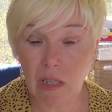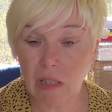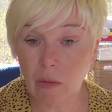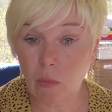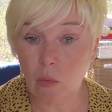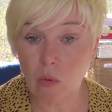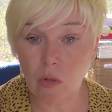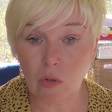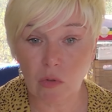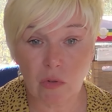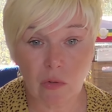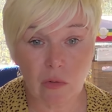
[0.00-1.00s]
It
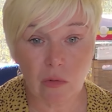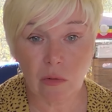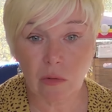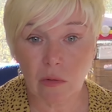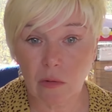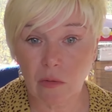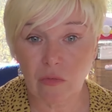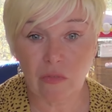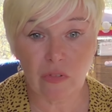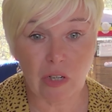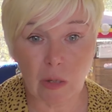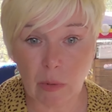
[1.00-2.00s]
was
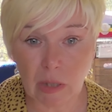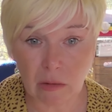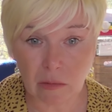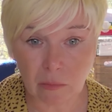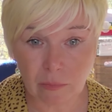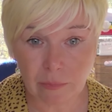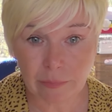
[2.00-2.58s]
phenomenal.